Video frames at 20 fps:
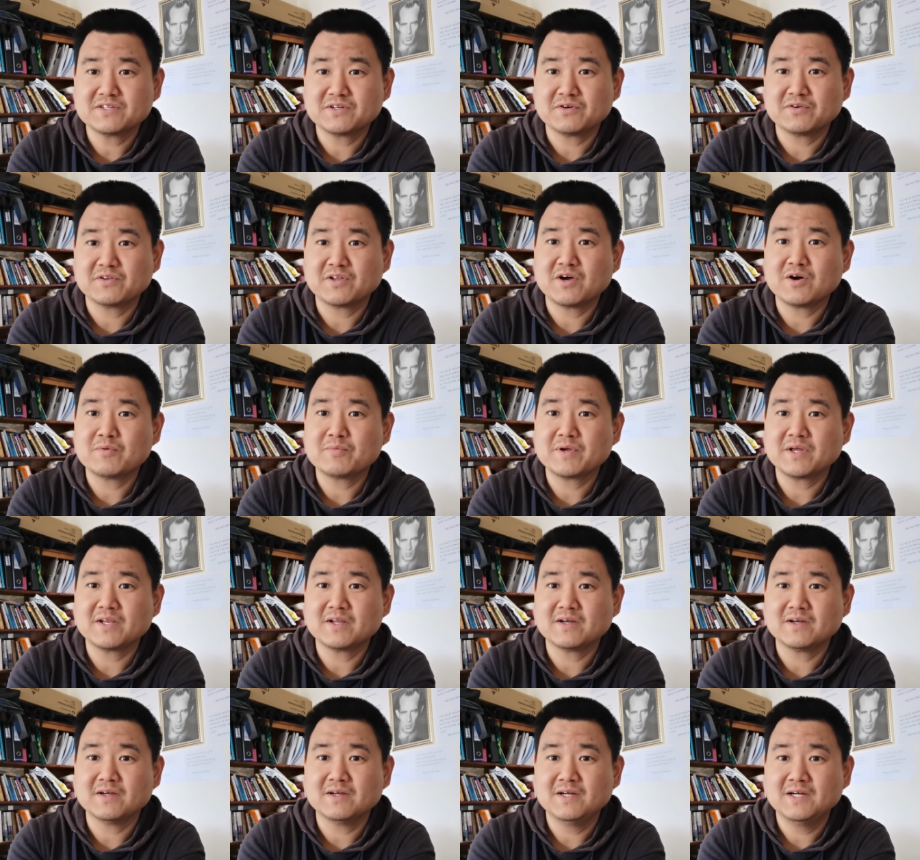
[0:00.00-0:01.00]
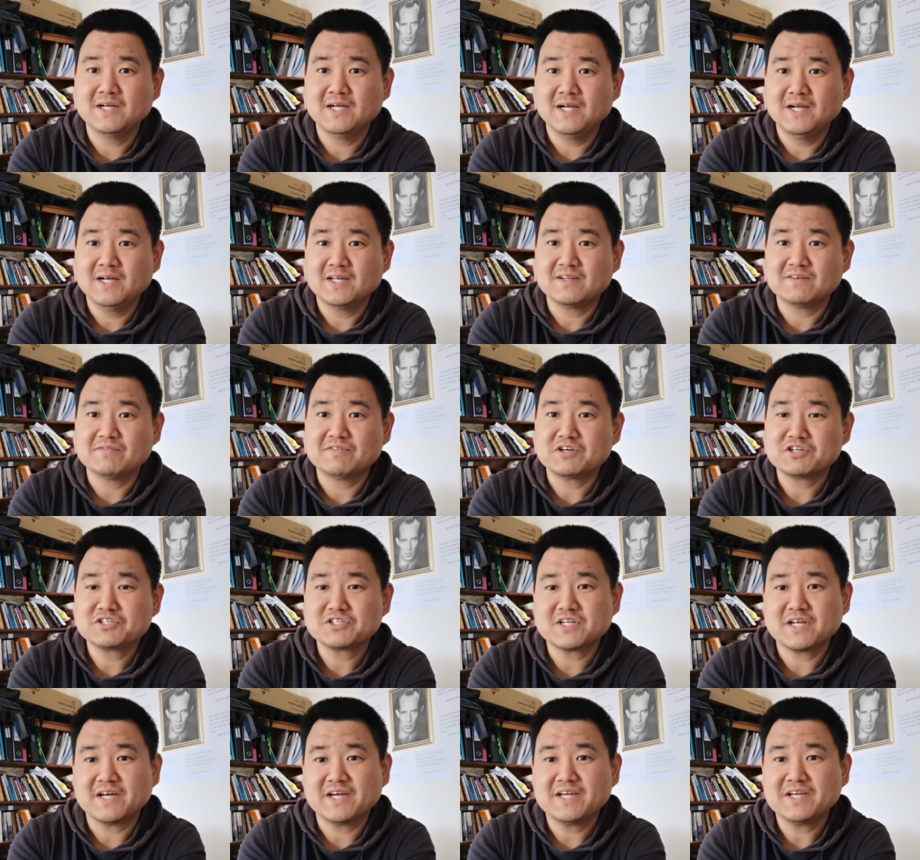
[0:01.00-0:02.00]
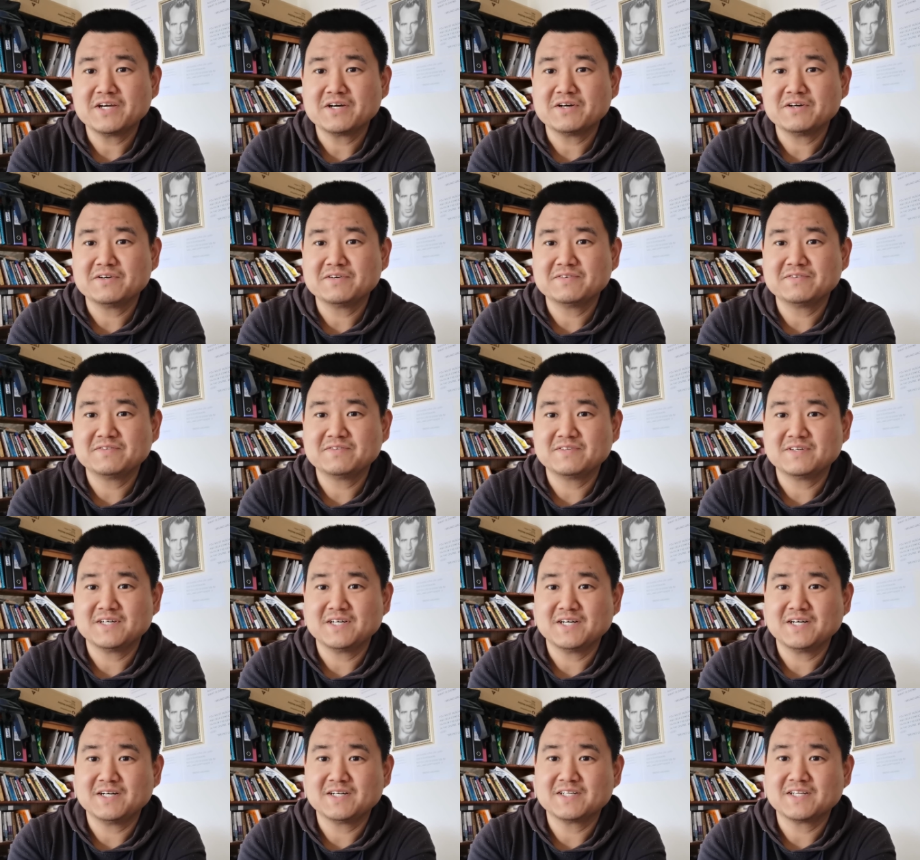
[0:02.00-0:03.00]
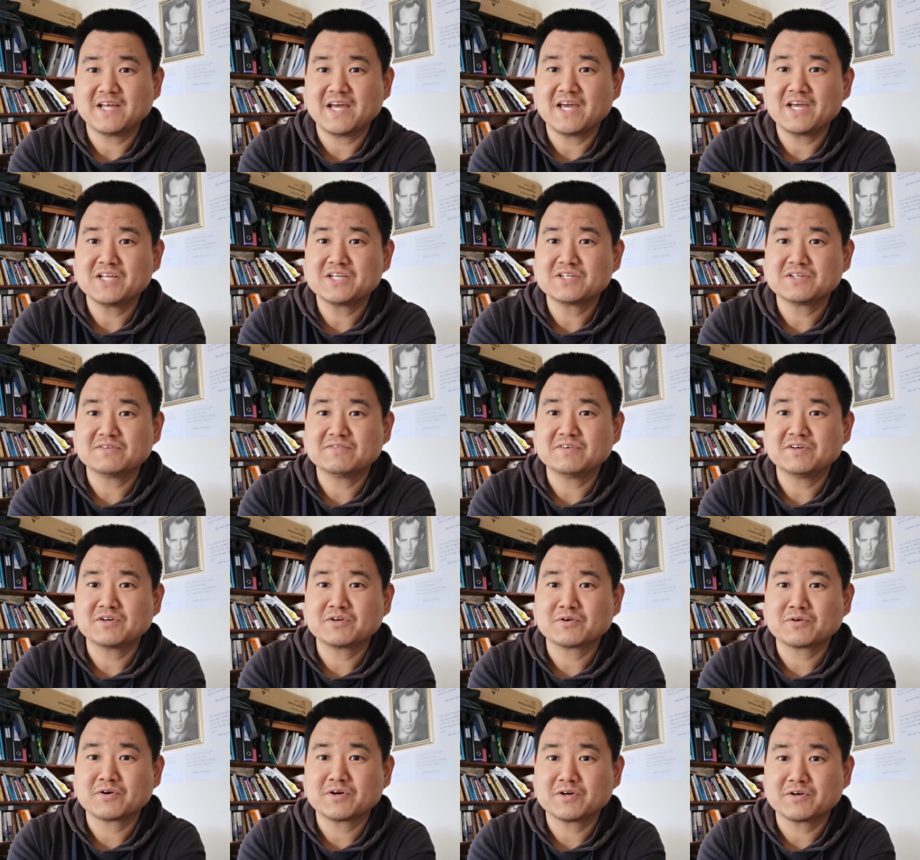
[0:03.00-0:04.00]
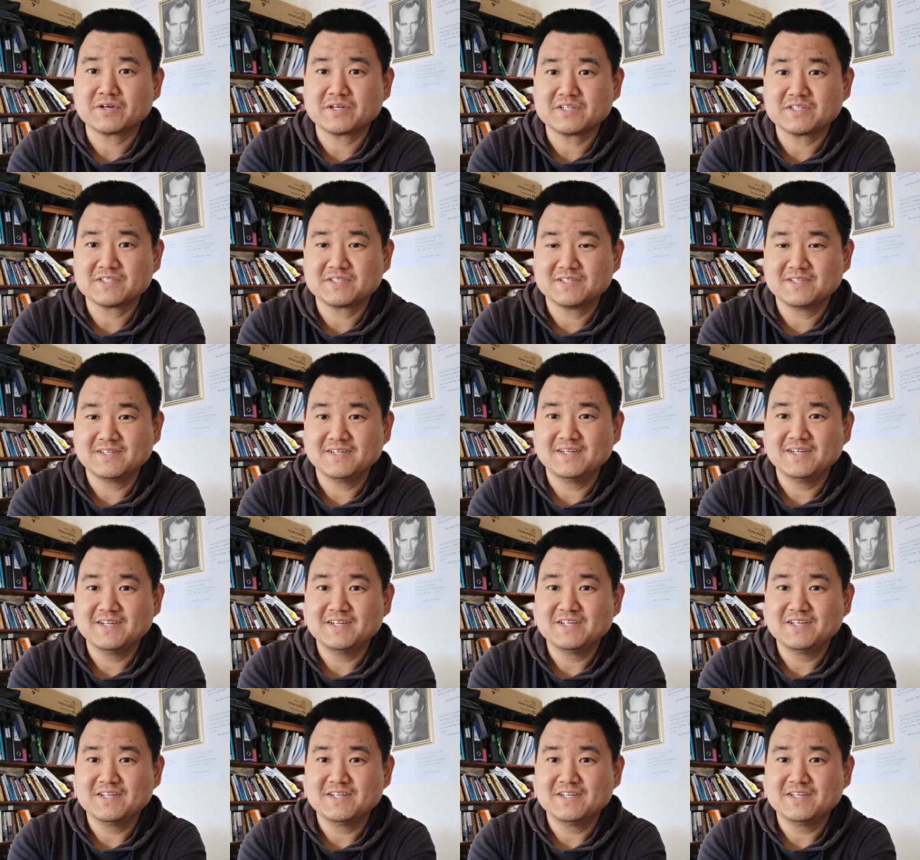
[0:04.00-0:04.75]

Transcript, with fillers: So, that will be the the first day of uh, the age of Aquarius.